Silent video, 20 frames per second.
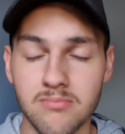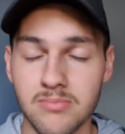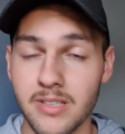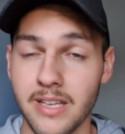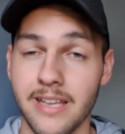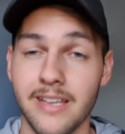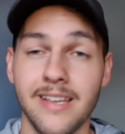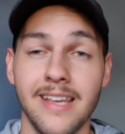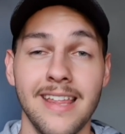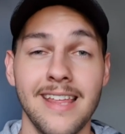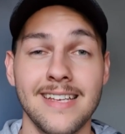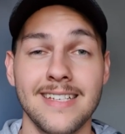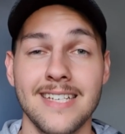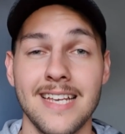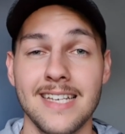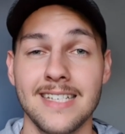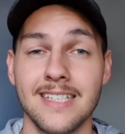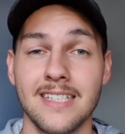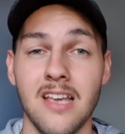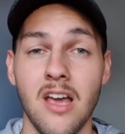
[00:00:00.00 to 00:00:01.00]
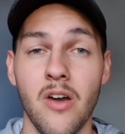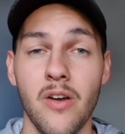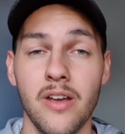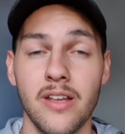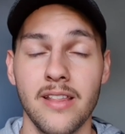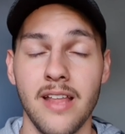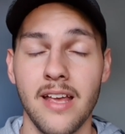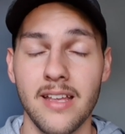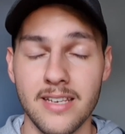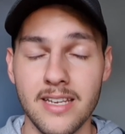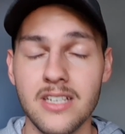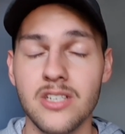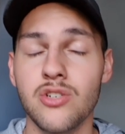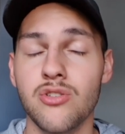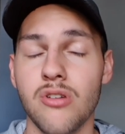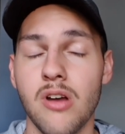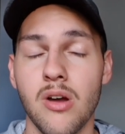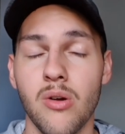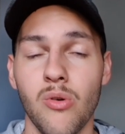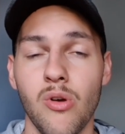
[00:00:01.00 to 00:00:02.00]
get their season going, and they did
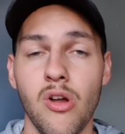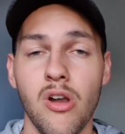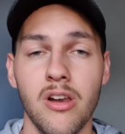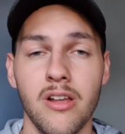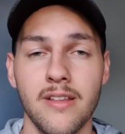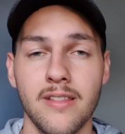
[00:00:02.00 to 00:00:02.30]
struggle early